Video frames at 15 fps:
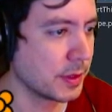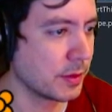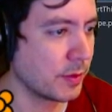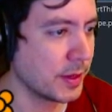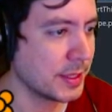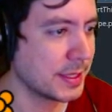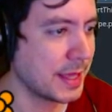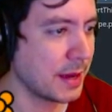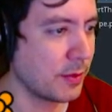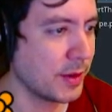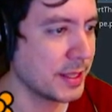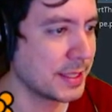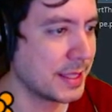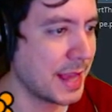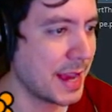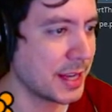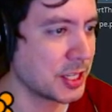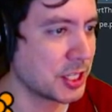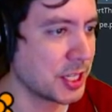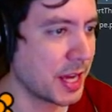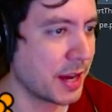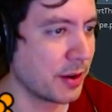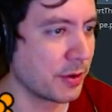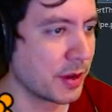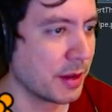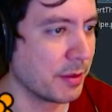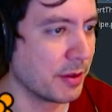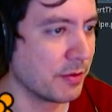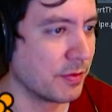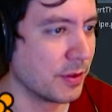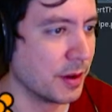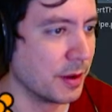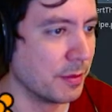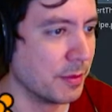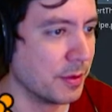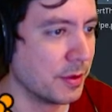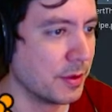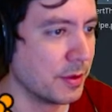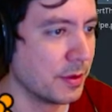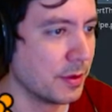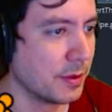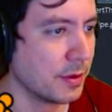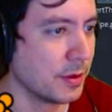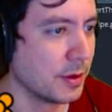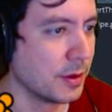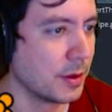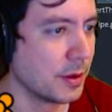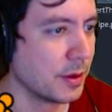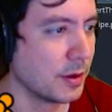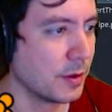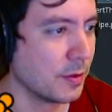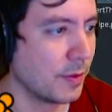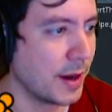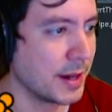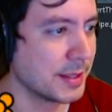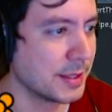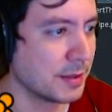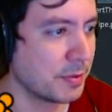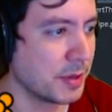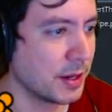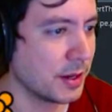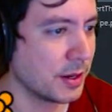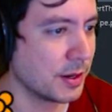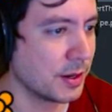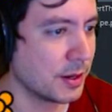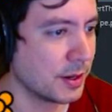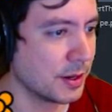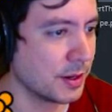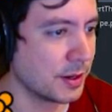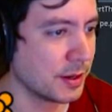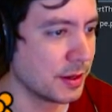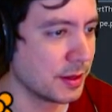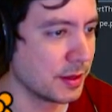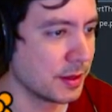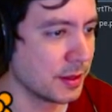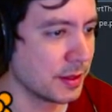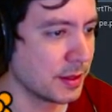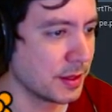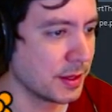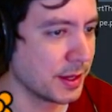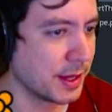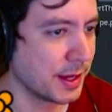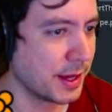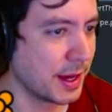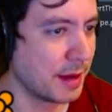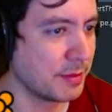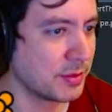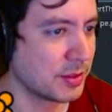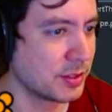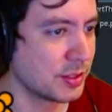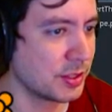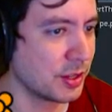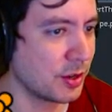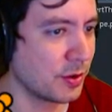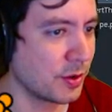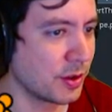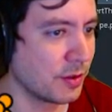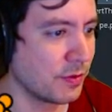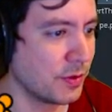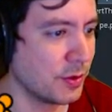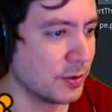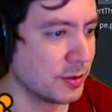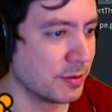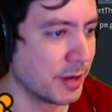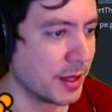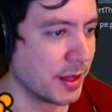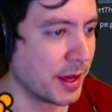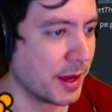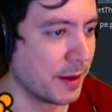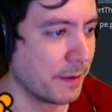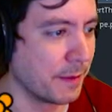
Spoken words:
What is that? What is that shadow coming from? Why does it appear? I'm so confused by that.